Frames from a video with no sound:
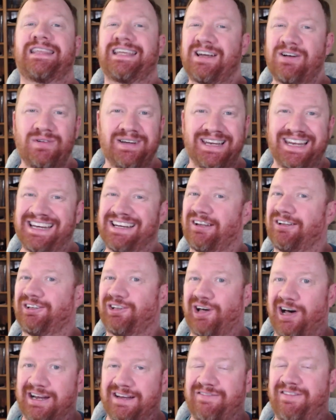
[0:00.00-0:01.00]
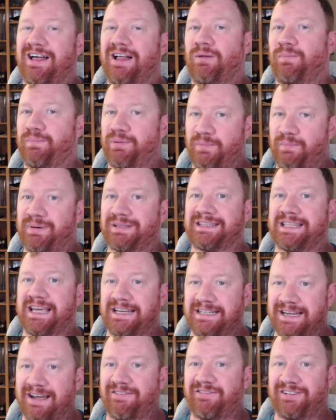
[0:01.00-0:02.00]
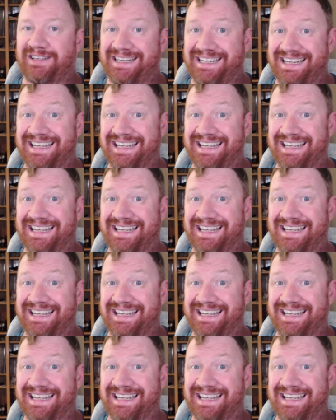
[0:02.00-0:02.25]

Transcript: don't need a lot of help, but they definitely